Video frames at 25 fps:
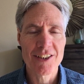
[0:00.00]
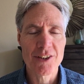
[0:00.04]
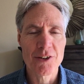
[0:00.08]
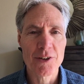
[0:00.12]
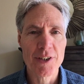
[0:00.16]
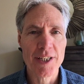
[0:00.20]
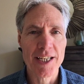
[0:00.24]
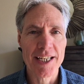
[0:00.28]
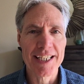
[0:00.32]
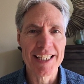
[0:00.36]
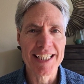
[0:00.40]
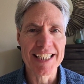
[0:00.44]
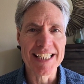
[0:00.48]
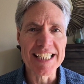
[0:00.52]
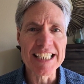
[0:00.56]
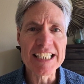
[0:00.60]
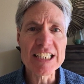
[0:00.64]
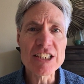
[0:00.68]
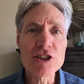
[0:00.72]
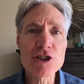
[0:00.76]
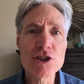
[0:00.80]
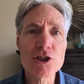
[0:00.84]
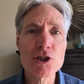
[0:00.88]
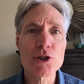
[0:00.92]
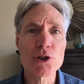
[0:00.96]
okay,
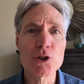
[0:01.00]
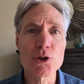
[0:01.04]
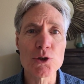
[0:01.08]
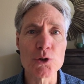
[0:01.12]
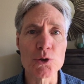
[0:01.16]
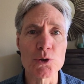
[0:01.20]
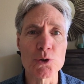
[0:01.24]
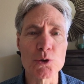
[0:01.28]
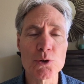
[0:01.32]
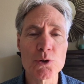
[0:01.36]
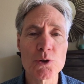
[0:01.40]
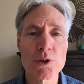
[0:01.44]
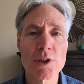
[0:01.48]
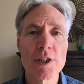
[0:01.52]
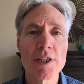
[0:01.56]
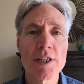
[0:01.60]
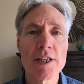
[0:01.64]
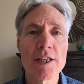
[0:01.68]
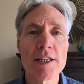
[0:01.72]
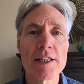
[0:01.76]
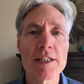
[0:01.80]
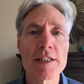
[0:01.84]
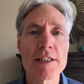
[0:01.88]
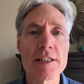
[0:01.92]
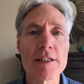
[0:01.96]
into
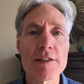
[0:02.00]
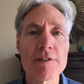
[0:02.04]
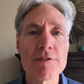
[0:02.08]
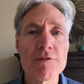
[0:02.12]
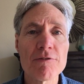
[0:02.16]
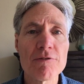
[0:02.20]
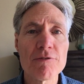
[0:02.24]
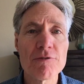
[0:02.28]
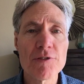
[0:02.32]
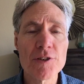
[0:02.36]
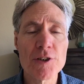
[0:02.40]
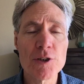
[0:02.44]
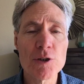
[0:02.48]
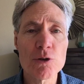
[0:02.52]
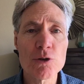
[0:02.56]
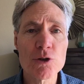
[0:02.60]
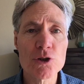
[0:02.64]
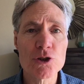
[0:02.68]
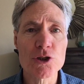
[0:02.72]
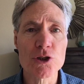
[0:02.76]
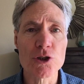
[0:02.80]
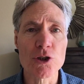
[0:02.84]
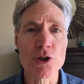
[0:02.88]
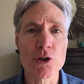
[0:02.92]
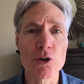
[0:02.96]
the
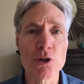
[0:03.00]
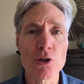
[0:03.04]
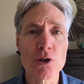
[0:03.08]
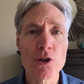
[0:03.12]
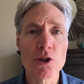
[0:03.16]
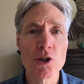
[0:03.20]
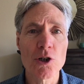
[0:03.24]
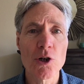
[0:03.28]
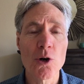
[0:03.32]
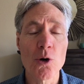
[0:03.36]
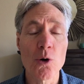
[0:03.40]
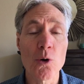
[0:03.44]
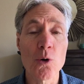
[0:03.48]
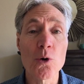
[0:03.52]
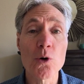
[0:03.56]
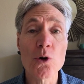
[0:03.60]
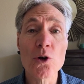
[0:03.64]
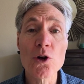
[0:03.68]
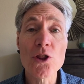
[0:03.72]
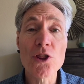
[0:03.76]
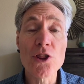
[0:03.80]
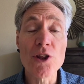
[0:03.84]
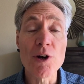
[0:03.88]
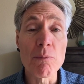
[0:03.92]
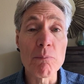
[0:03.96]
future
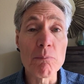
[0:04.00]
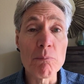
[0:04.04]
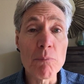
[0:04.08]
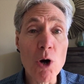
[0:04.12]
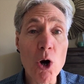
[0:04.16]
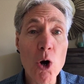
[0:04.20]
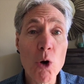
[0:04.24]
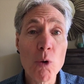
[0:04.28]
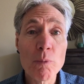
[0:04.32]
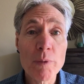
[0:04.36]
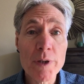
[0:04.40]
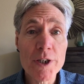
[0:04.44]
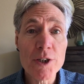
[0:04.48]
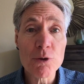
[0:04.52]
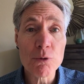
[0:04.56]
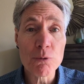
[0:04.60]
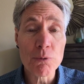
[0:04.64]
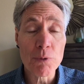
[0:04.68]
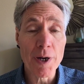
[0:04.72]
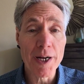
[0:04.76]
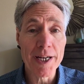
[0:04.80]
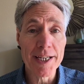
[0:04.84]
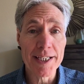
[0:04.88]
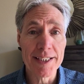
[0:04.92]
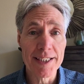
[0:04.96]
or the moment
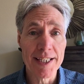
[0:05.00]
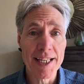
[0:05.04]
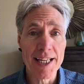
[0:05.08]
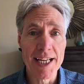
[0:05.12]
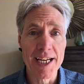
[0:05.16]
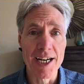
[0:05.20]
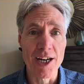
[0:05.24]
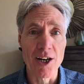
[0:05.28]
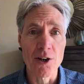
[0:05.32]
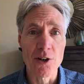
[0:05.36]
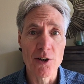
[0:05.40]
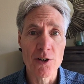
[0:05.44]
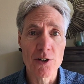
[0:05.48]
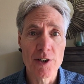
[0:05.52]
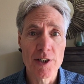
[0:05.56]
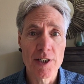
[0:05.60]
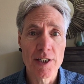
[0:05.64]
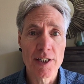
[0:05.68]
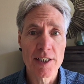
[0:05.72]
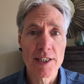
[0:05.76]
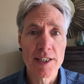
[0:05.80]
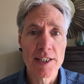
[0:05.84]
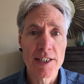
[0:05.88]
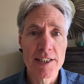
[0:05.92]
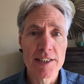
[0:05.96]
right now
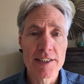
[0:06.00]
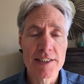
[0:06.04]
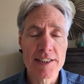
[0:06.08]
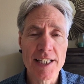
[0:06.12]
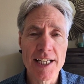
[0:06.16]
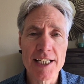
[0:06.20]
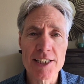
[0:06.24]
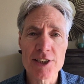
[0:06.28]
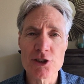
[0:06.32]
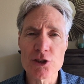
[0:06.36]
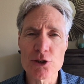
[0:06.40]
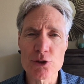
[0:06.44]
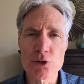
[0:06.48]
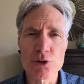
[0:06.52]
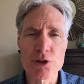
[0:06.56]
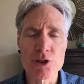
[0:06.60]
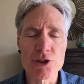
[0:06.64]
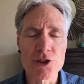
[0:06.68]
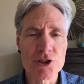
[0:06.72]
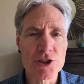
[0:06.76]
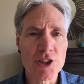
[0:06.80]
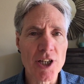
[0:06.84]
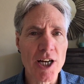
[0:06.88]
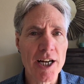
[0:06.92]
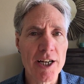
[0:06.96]
that you
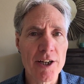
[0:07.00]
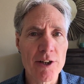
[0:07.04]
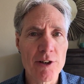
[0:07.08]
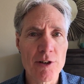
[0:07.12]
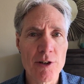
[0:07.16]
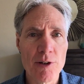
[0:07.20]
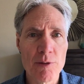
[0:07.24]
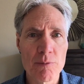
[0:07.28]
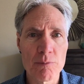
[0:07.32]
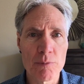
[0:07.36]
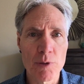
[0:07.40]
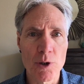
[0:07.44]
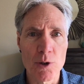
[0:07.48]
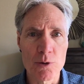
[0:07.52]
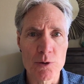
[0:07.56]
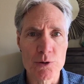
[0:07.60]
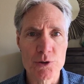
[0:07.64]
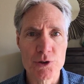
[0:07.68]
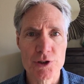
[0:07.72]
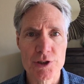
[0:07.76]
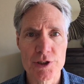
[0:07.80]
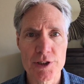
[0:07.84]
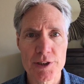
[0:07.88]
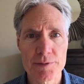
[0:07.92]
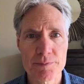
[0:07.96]
desire
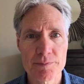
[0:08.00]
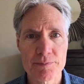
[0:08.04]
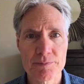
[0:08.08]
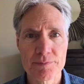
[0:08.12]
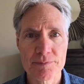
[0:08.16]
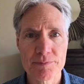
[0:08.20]
most.